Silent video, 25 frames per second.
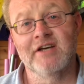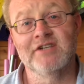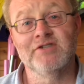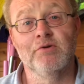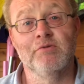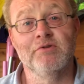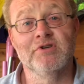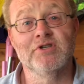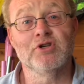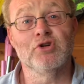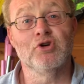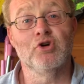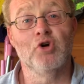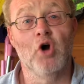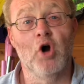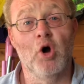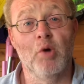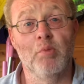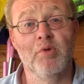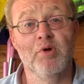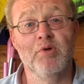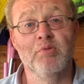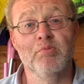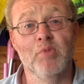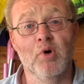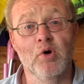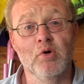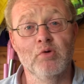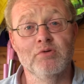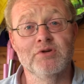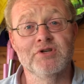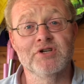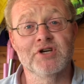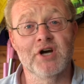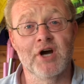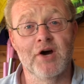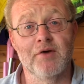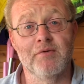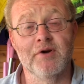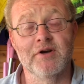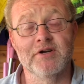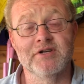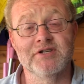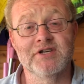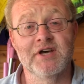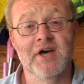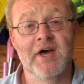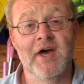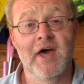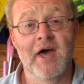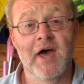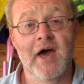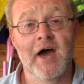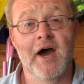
that's known as common mode current,